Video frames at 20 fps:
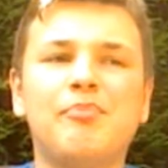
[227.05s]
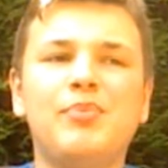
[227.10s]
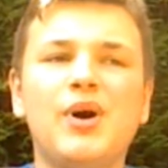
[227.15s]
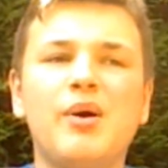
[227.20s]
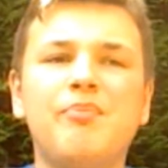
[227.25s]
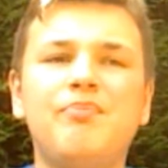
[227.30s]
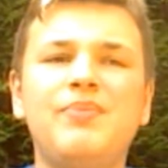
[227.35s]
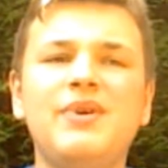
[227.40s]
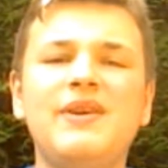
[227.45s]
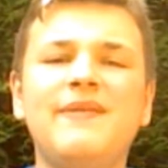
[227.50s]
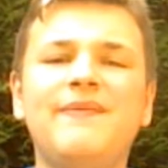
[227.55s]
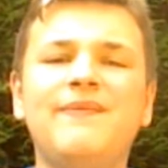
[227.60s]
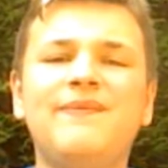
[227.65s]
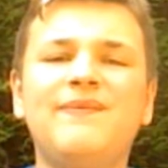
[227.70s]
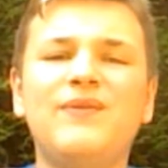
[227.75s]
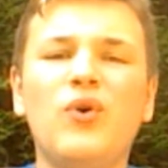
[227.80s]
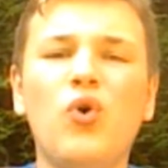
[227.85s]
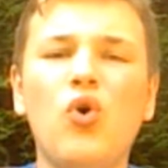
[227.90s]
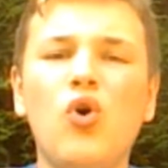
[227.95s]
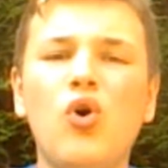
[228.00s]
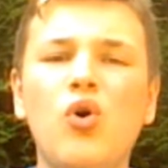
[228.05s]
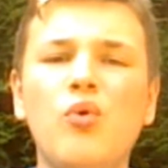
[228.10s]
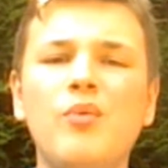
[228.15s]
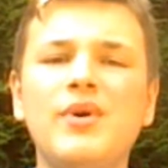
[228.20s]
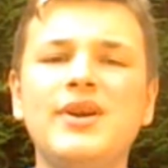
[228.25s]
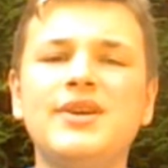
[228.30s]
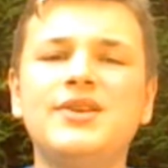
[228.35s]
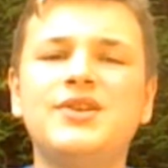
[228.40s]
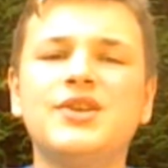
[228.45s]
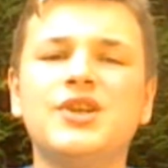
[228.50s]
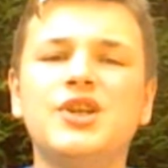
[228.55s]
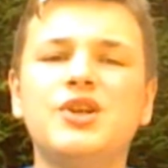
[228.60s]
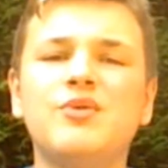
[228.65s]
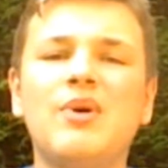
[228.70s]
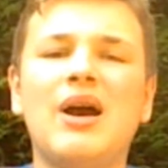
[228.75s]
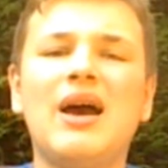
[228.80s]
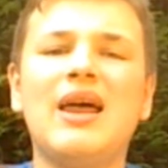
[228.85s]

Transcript: but before we do,